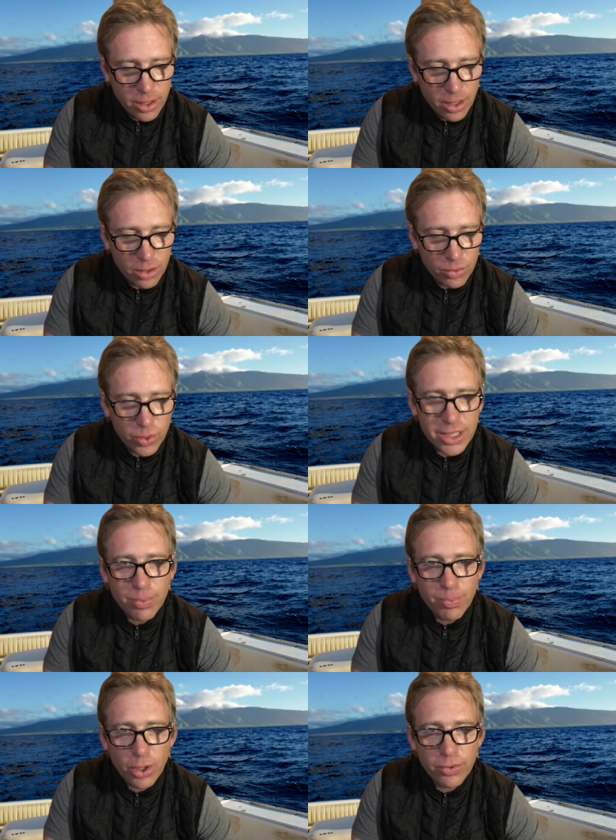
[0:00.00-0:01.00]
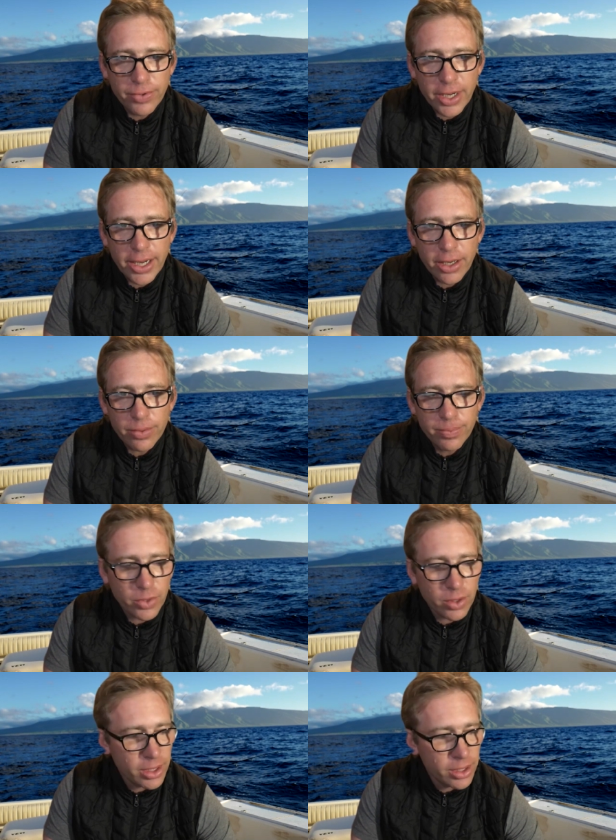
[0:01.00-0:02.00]
our risk profile
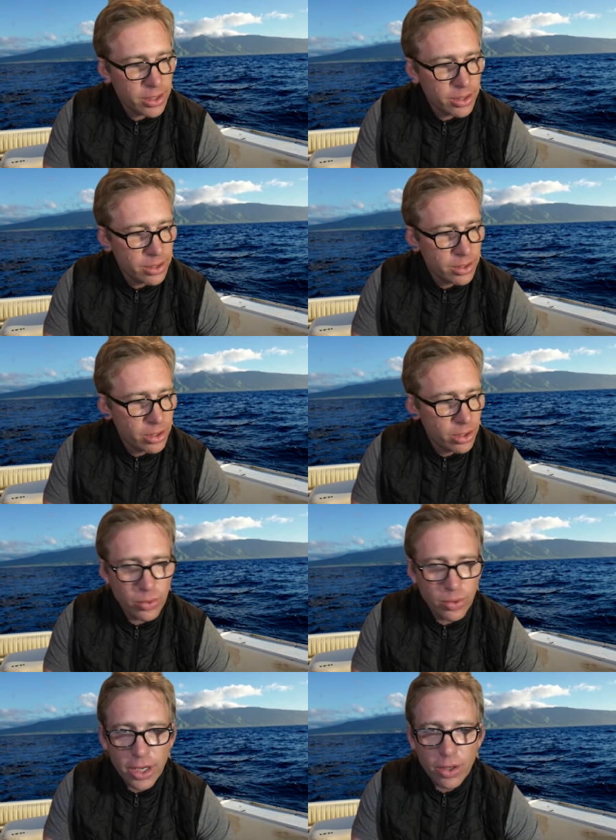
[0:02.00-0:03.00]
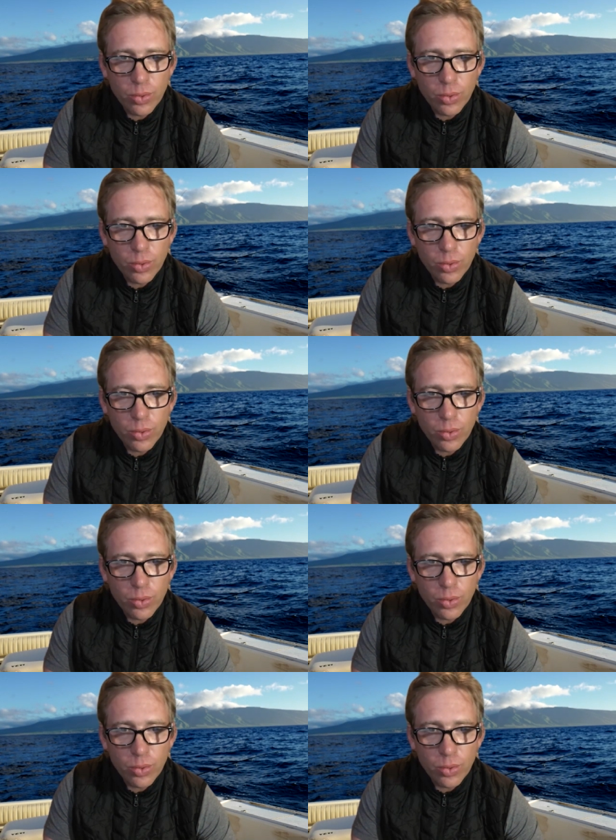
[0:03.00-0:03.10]
is too low.